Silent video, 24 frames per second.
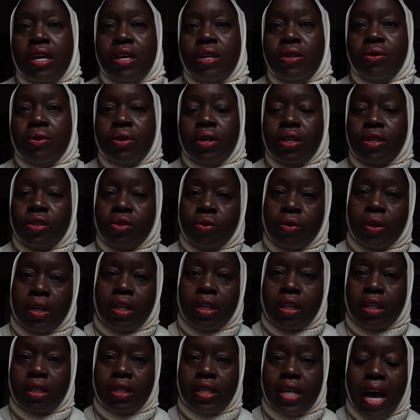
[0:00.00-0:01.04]
you couldn't
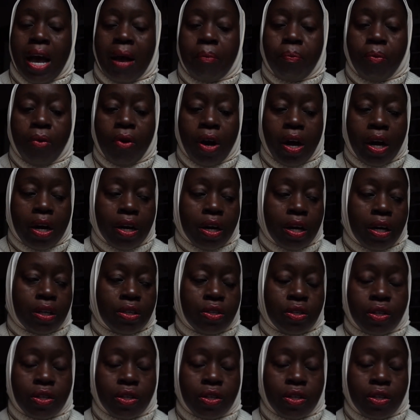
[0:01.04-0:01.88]
drink the tap water.